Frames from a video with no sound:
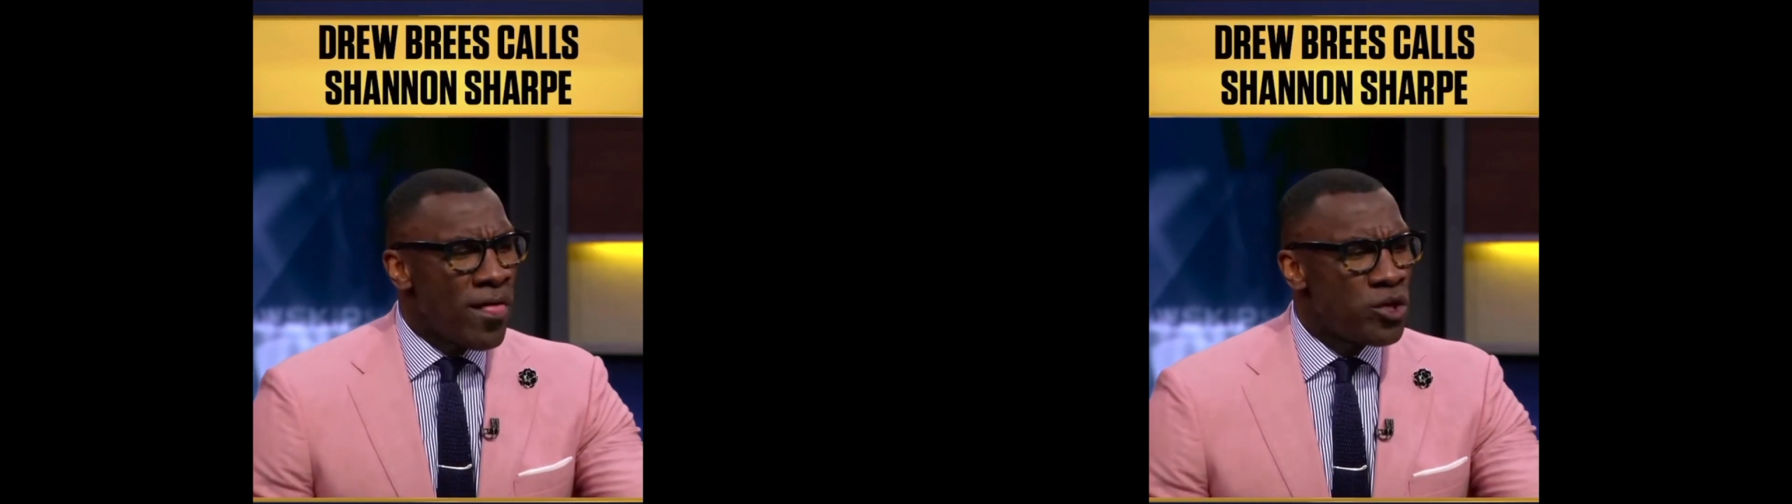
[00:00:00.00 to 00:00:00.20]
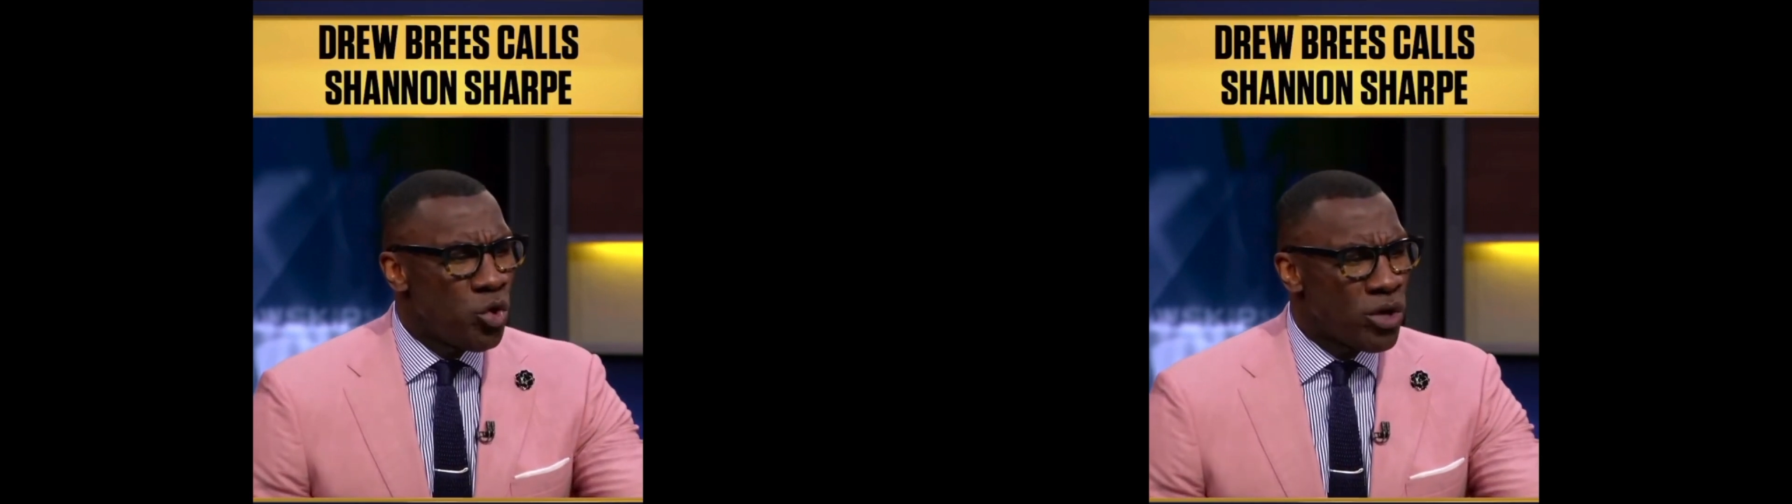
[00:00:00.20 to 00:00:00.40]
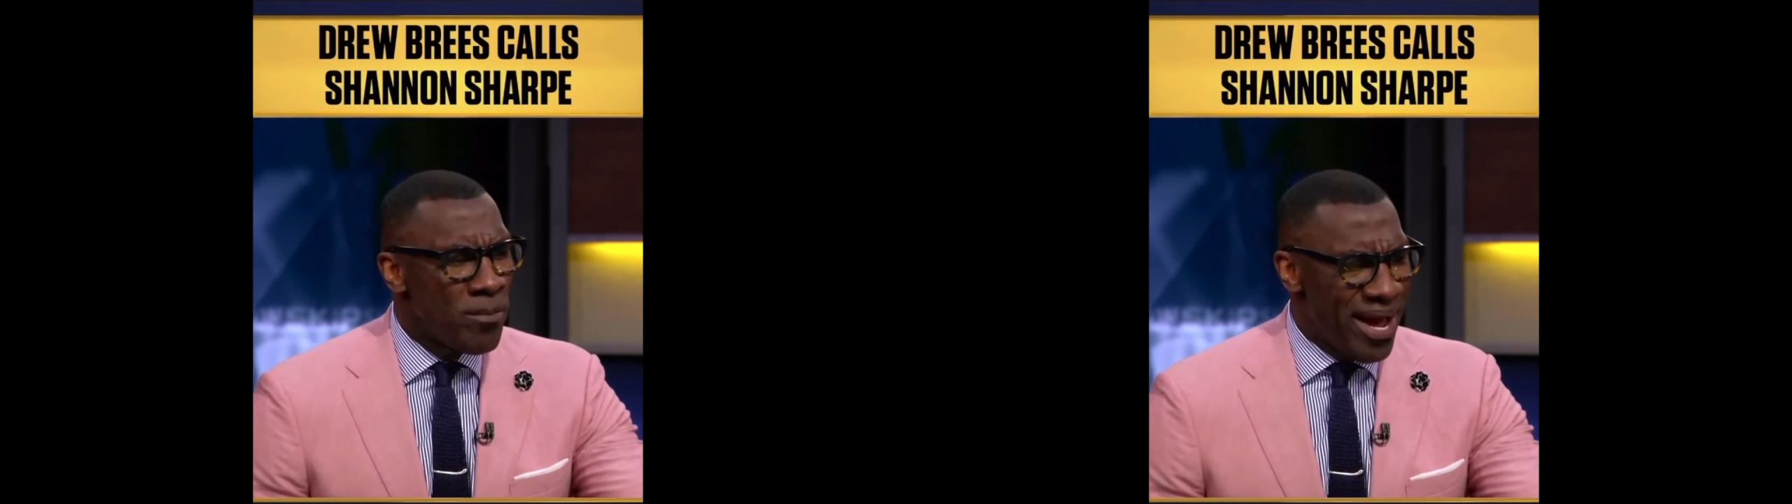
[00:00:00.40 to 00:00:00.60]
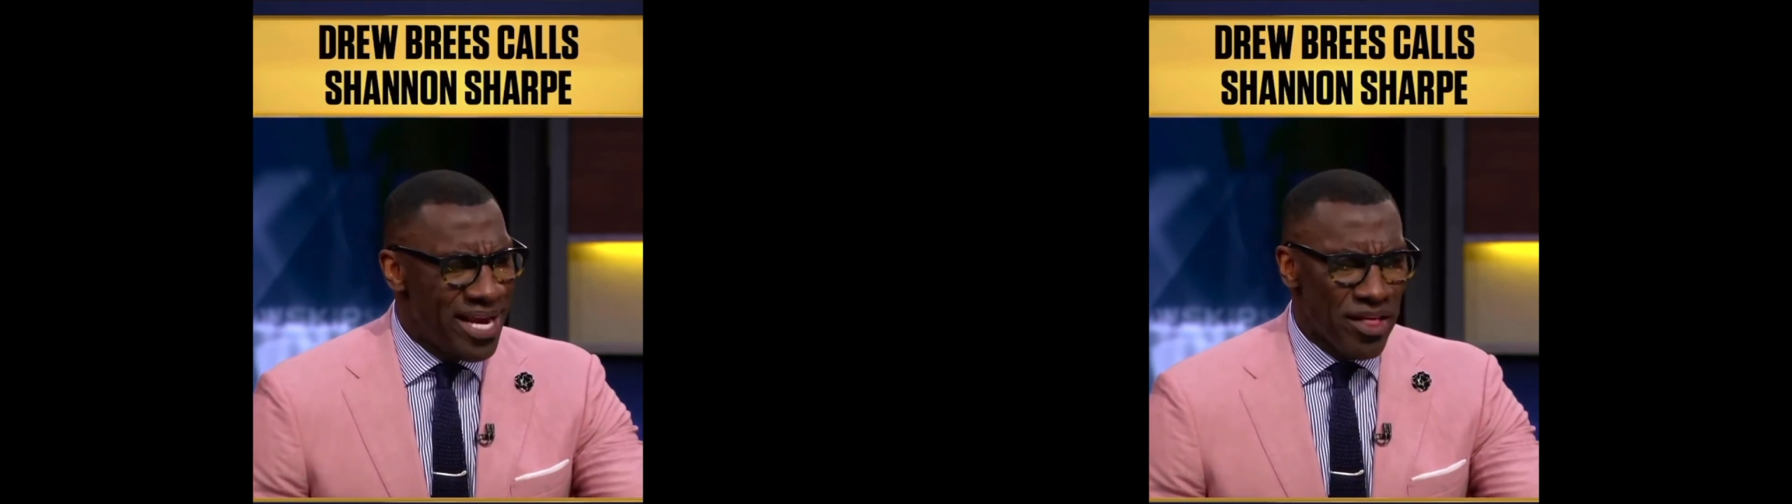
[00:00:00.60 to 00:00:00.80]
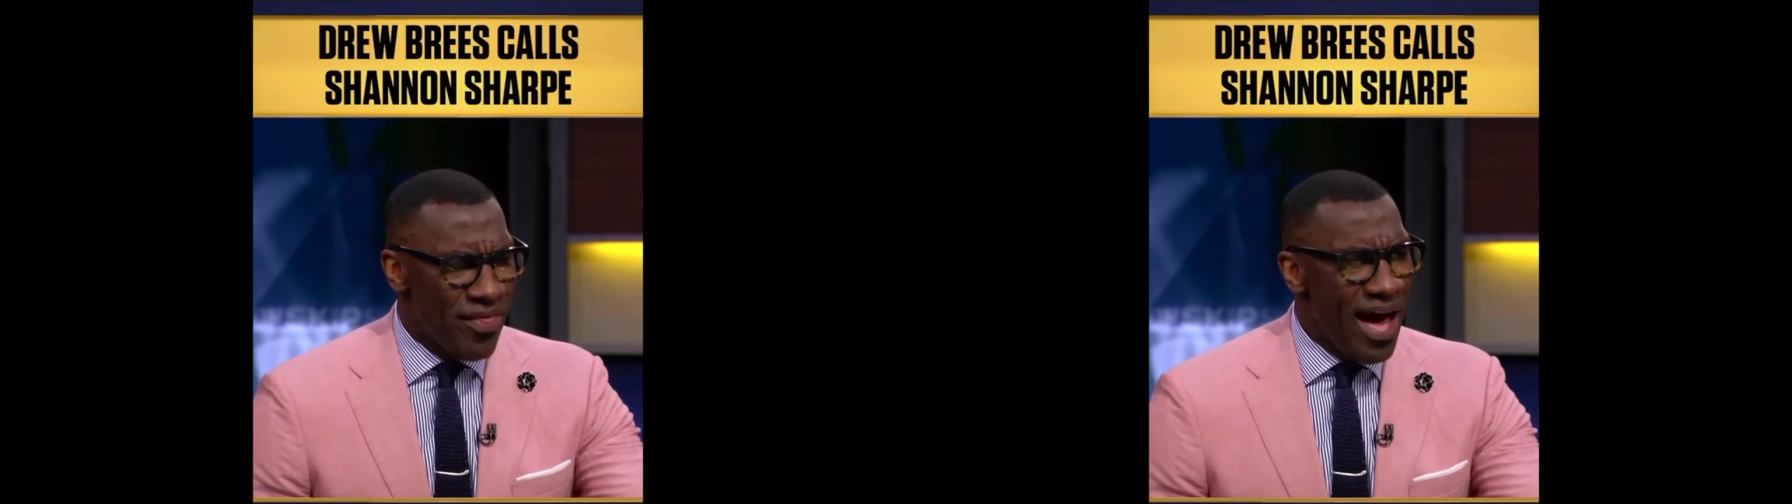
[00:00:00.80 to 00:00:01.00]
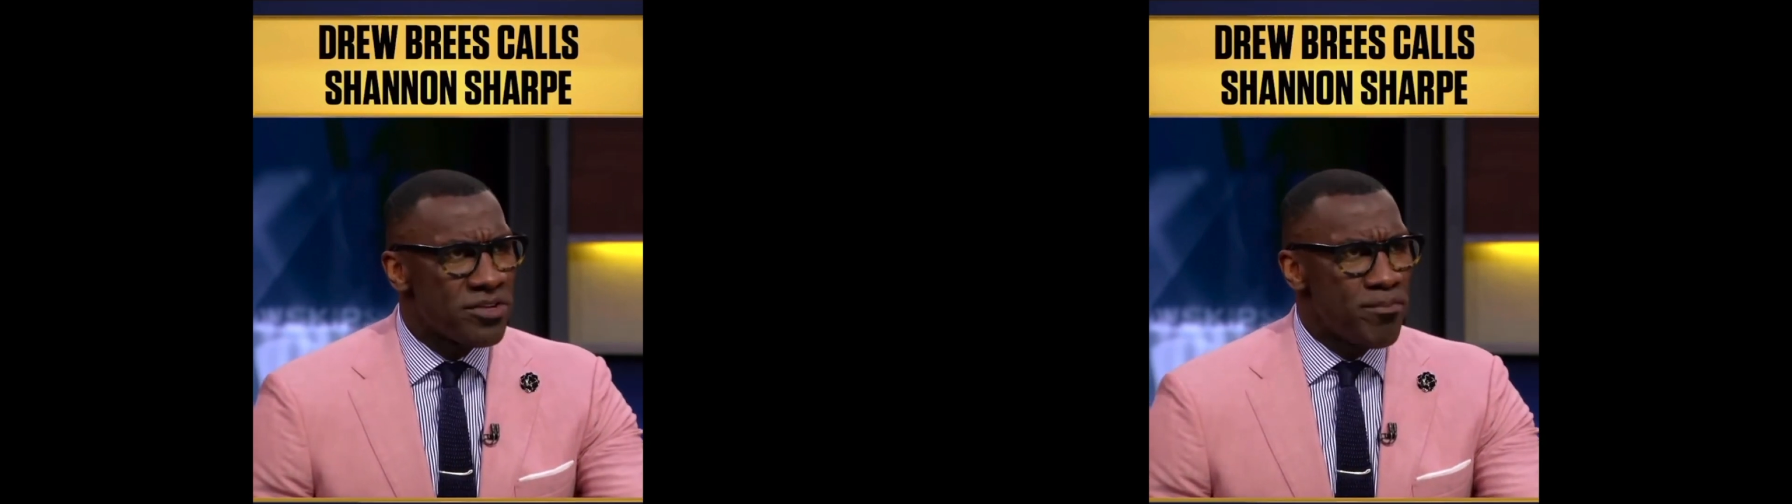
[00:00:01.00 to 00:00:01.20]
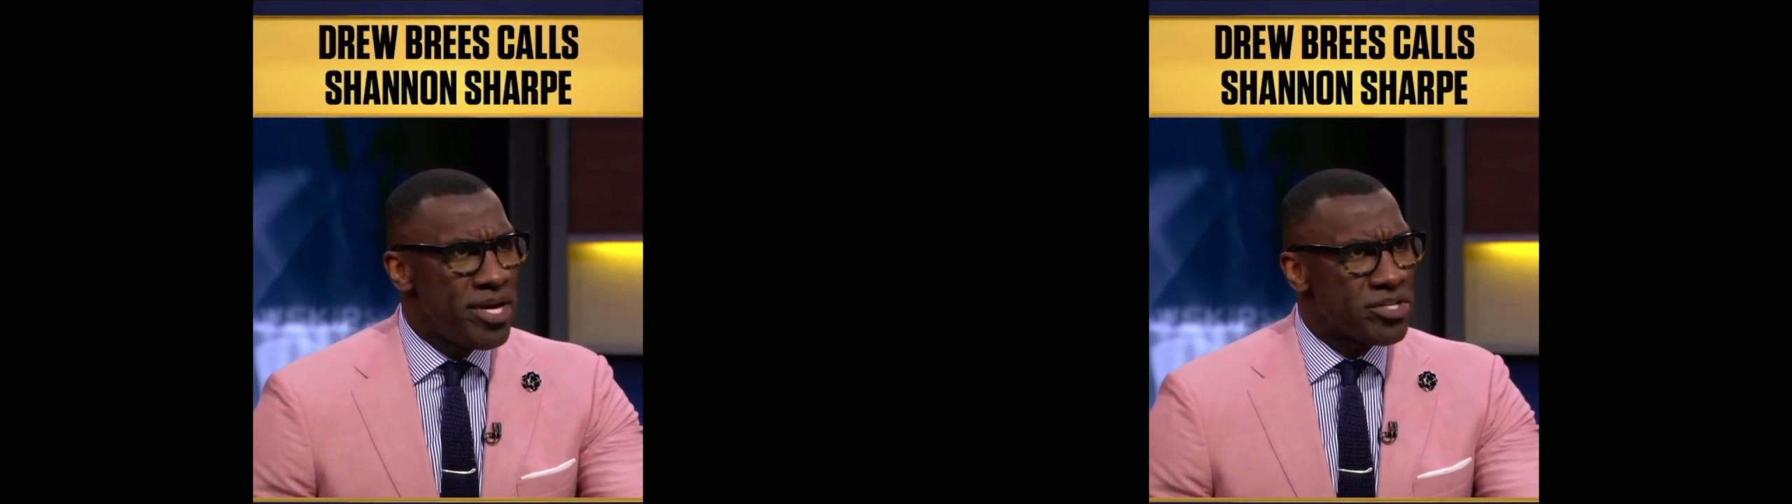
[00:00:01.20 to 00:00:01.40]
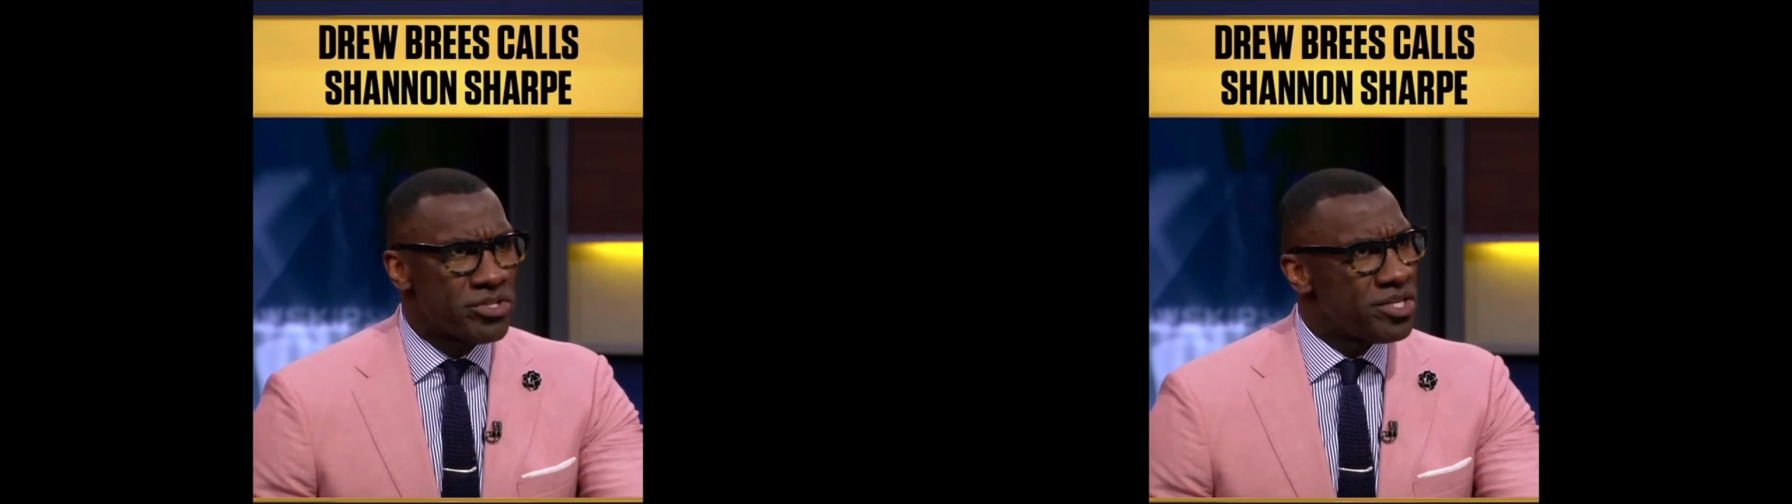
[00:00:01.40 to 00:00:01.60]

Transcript: you can paint 1,000 pictures